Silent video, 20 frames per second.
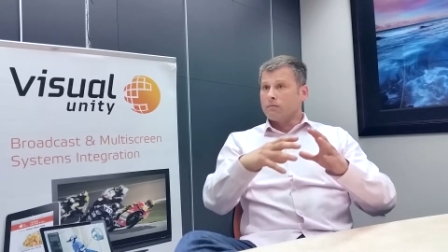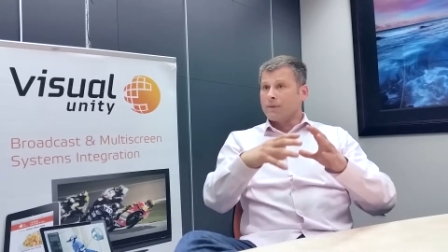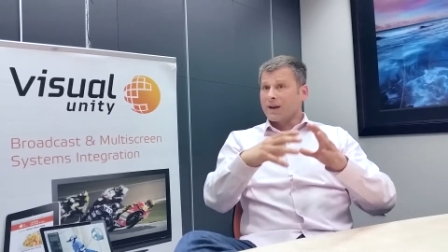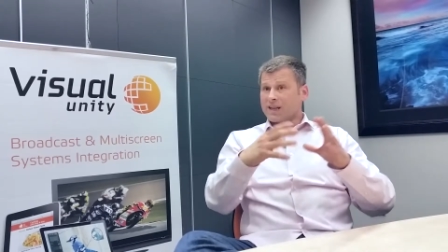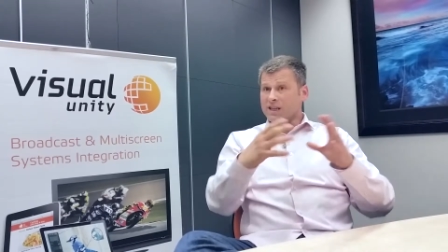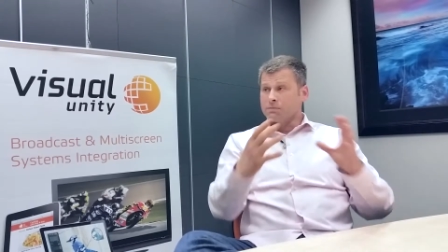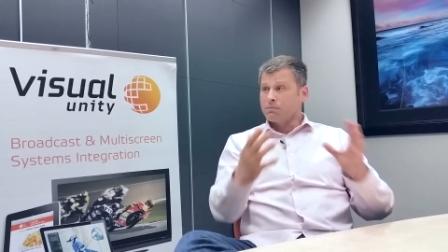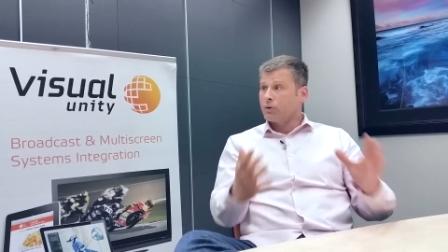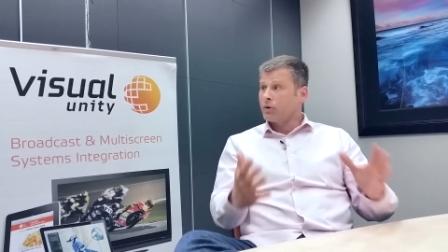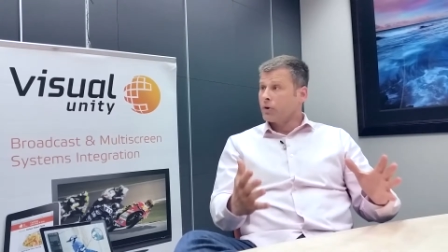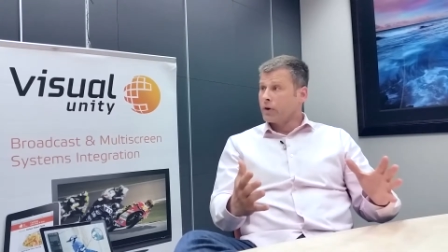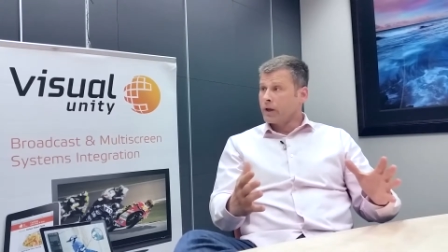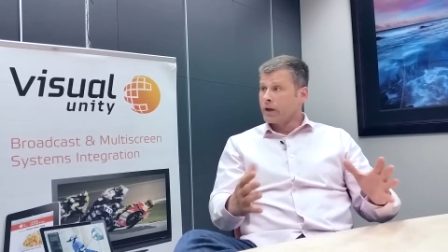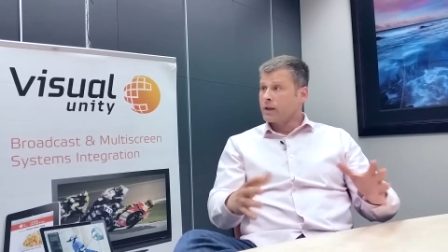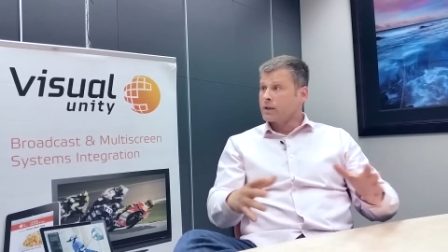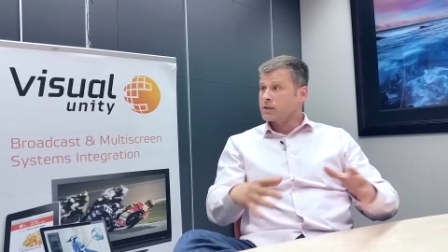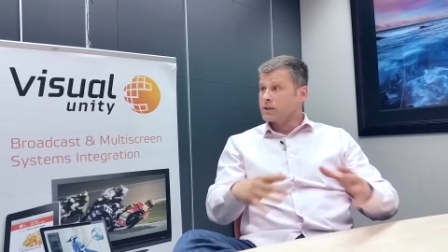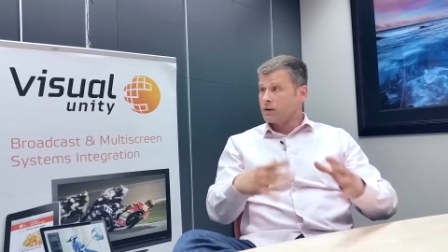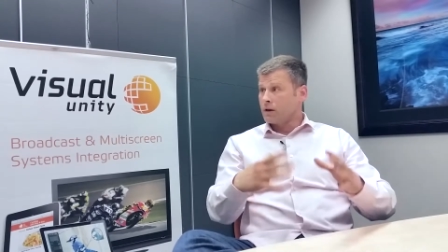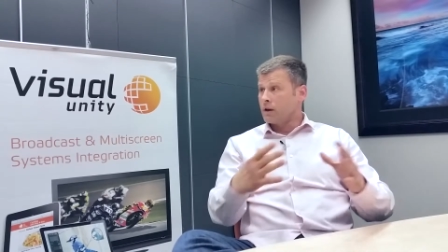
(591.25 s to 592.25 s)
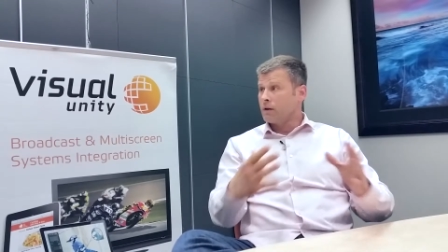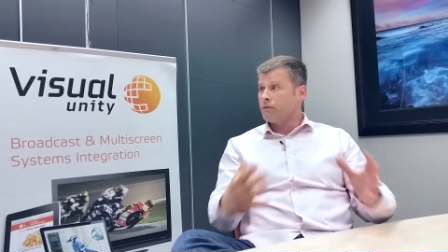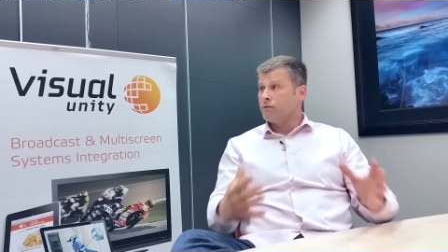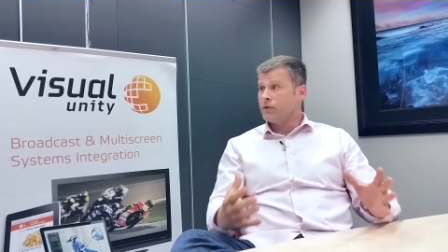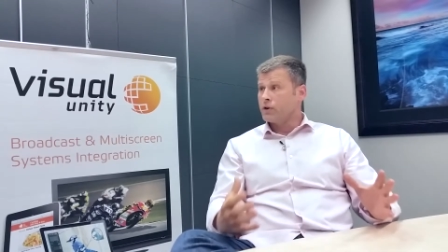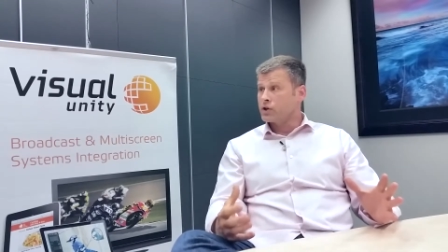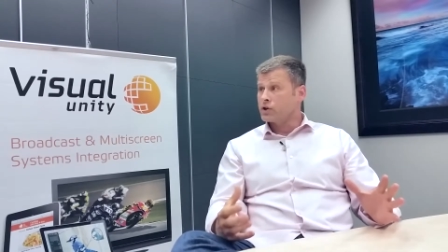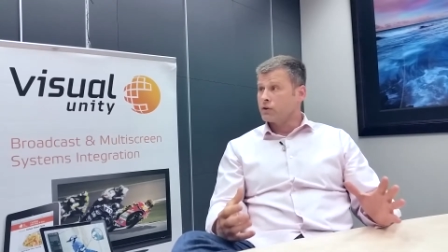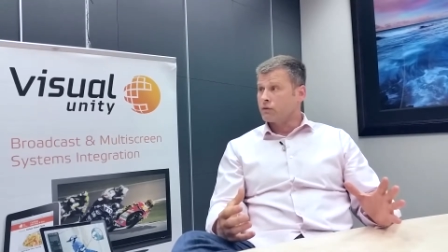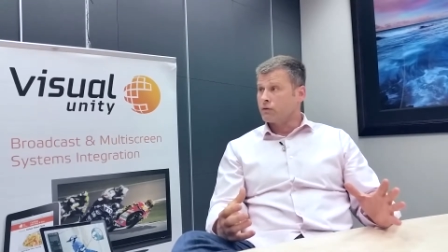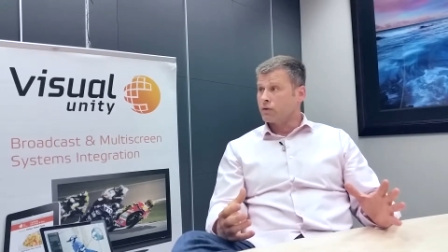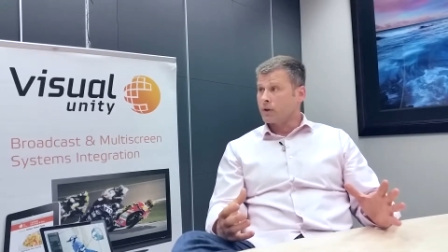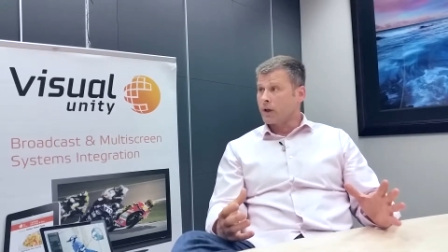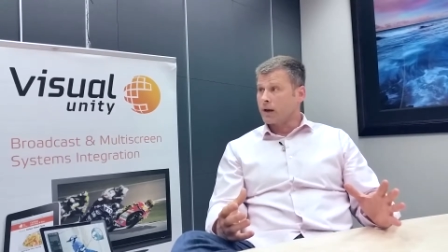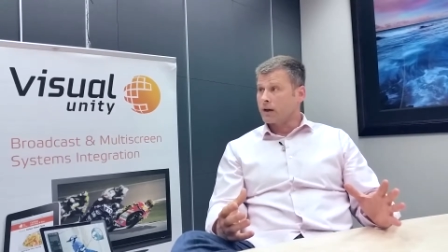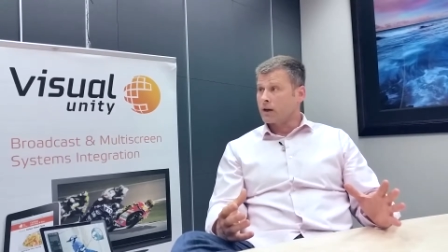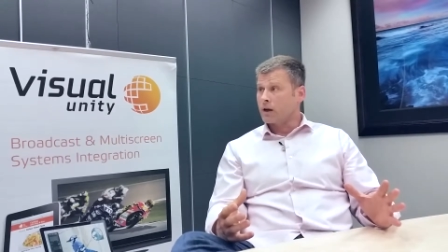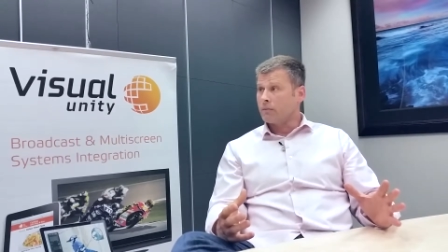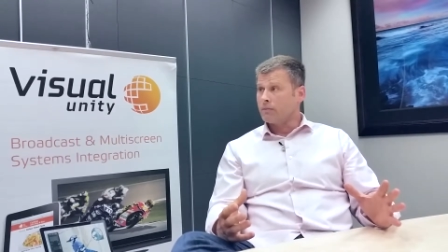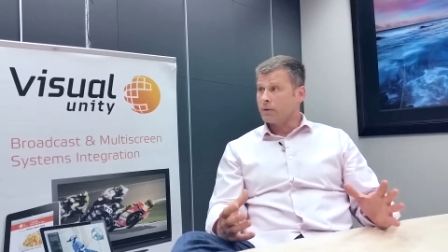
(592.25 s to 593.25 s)
experience and vision for
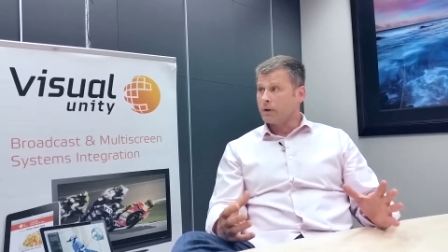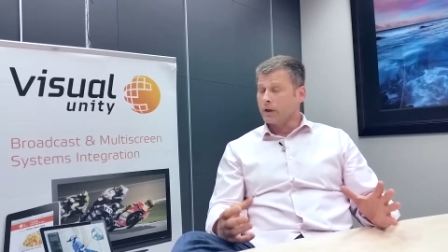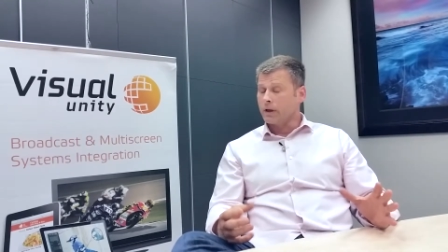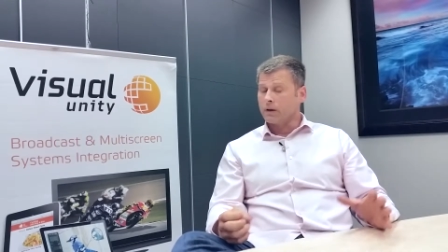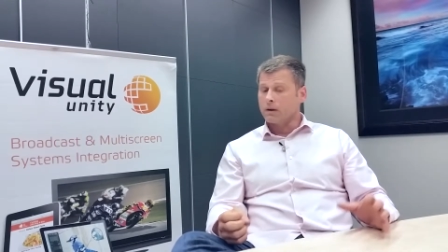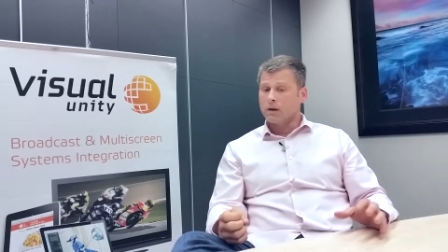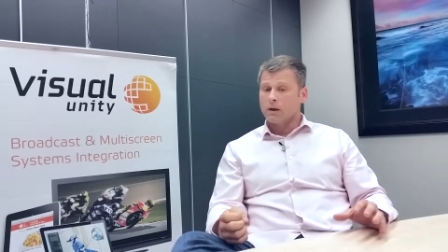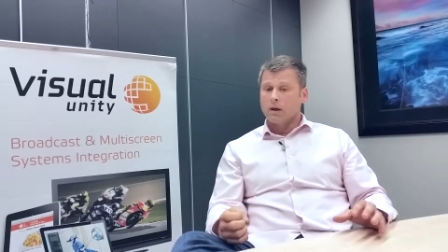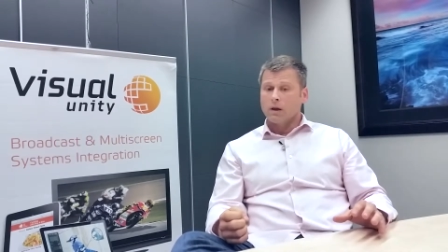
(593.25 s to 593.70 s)
that company.